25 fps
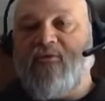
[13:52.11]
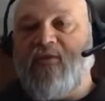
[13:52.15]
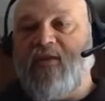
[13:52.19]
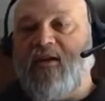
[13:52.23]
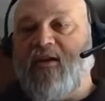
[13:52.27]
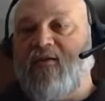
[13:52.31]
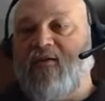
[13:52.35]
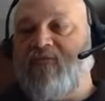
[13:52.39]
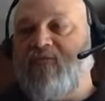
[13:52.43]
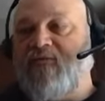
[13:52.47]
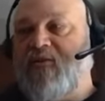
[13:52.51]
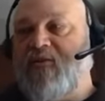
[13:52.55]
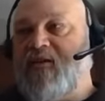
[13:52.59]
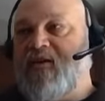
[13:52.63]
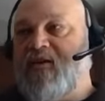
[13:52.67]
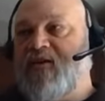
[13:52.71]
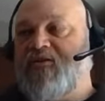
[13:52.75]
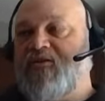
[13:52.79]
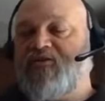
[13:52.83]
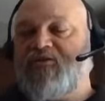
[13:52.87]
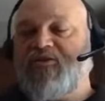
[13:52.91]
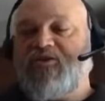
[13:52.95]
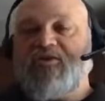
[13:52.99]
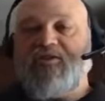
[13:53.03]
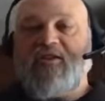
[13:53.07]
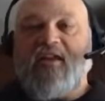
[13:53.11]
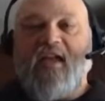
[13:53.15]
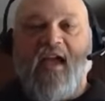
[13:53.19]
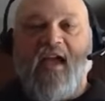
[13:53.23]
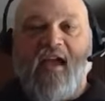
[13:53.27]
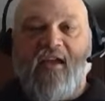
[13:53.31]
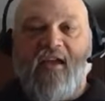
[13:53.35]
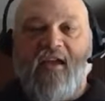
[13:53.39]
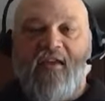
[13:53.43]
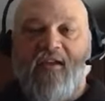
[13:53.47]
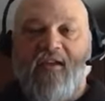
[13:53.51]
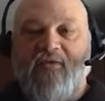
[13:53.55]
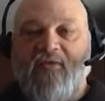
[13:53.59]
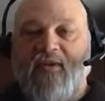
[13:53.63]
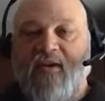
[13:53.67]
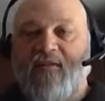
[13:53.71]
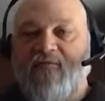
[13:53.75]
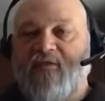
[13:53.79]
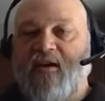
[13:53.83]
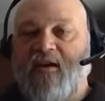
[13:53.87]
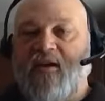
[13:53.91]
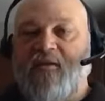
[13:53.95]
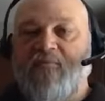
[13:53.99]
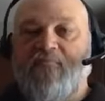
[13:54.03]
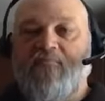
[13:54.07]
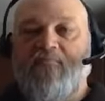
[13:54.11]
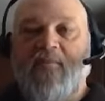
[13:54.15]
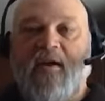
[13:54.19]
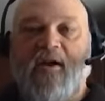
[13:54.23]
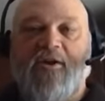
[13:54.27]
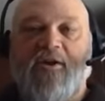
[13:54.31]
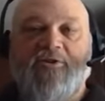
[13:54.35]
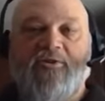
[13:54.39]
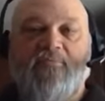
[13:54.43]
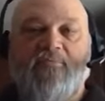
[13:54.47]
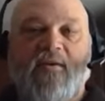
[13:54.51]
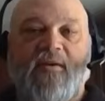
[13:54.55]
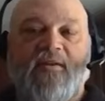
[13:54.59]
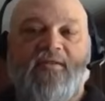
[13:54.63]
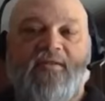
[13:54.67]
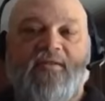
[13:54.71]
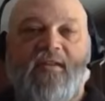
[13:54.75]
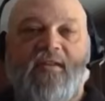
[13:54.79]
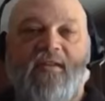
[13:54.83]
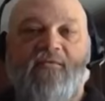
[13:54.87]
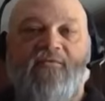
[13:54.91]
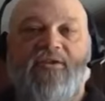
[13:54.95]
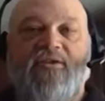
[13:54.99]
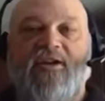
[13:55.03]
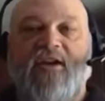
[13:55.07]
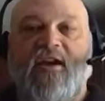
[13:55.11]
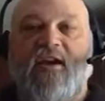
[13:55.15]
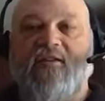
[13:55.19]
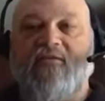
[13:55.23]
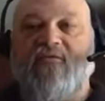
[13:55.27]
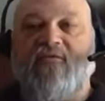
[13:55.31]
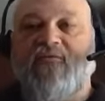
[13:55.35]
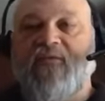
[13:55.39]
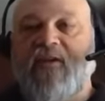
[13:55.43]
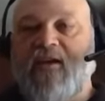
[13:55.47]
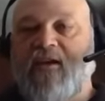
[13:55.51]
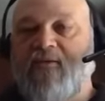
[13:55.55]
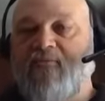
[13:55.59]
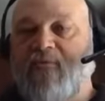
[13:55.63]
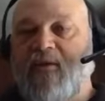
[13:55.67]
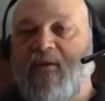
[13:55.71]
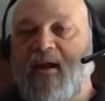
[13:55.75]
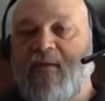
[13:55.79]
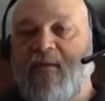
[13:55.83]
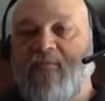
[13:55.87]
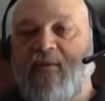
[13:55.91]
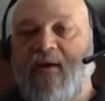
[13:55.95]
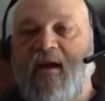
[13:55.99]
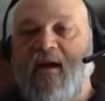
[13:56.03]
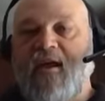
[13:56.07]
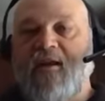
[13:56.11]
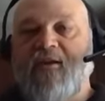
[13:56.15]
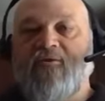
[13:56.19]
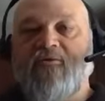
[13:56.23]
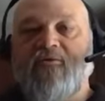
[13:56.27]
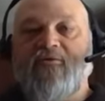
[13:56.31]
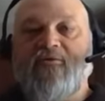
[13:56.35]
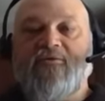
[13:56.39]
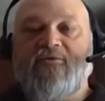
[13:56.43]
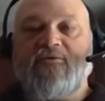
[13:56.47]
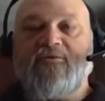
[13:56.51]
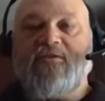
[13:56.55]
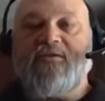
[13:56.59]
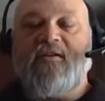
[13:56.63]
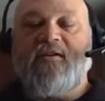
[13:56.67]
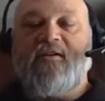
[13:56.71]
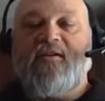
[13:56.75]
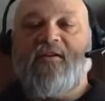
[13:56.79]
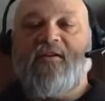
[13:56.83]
They've scanned it. They've done measurements. They've checked feed ramp angles.